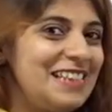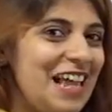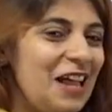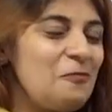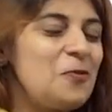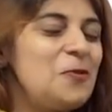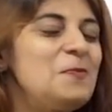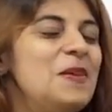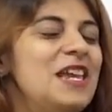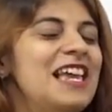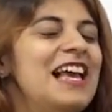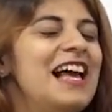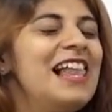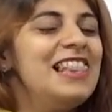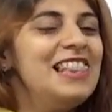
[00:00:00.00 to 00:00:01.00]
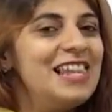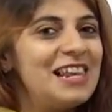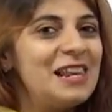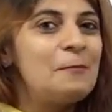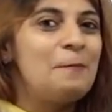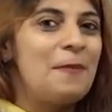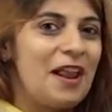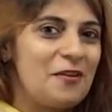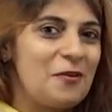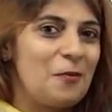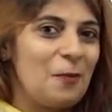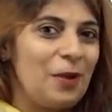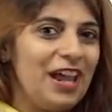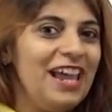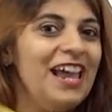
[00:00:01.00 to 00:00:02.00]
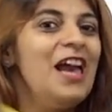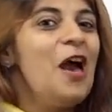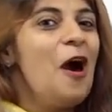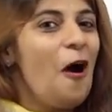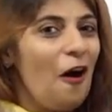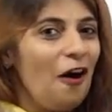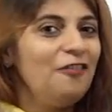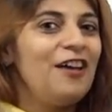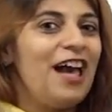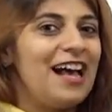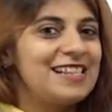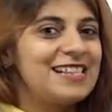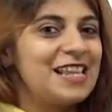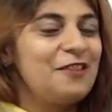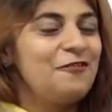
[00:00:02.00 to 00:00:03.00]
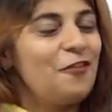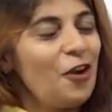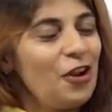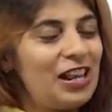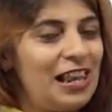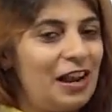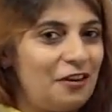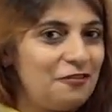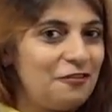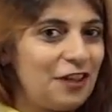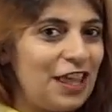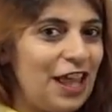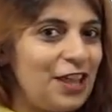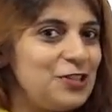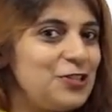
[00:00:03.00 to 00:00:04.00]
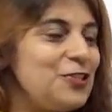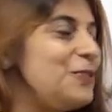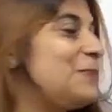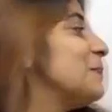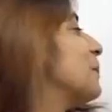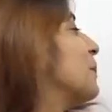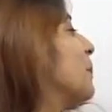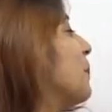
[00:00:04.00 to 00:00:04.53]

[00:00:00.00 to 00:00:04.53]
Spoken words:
That would be a little better way of asking for clarification.